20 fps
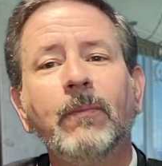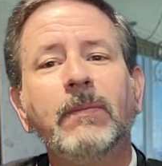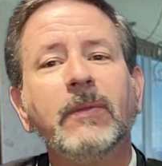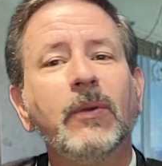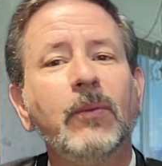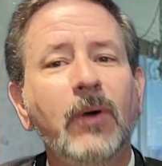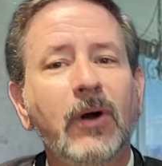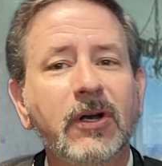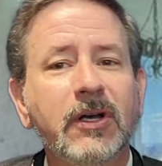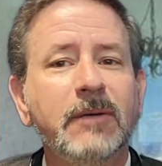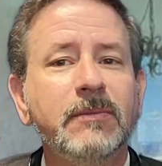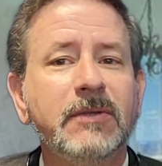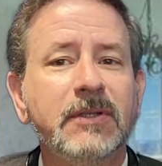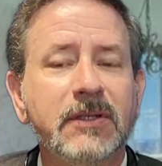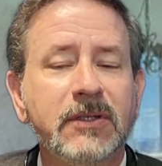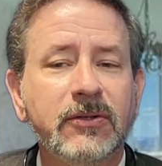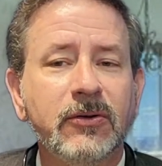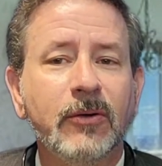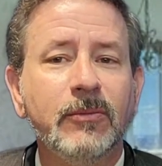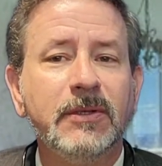Welcome to the
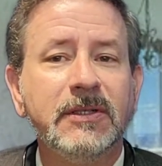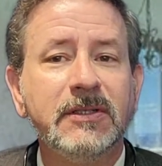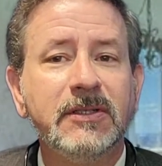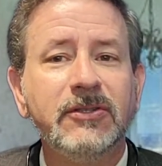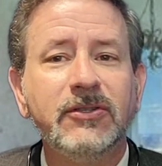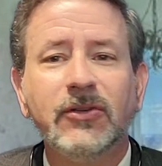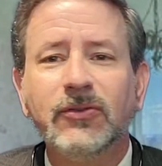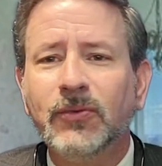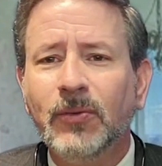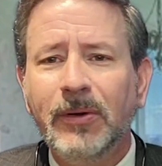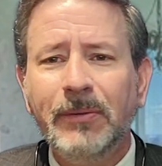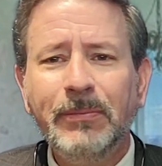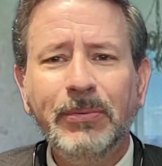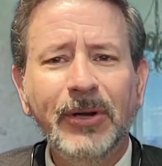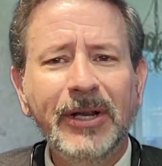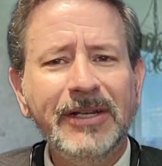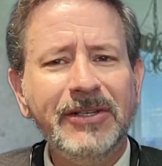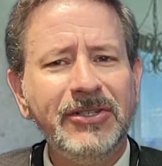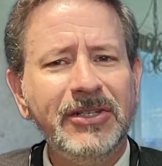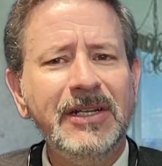store, Mrs. Jones. What
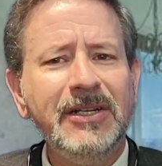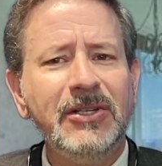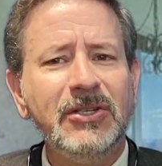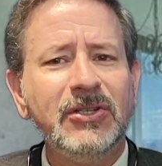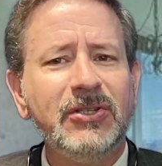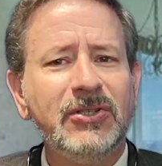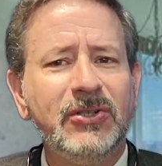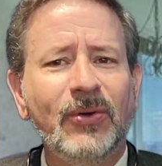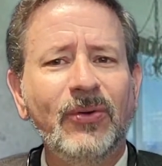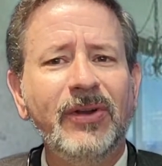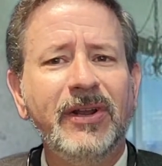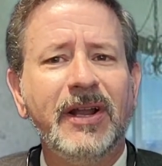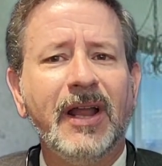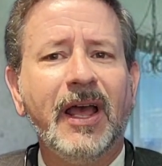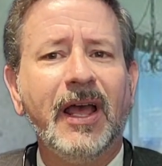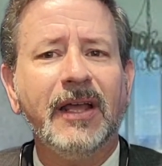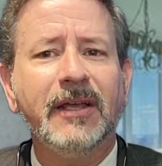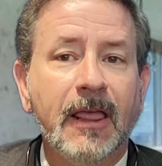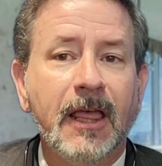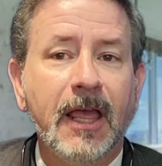brings you into the store today?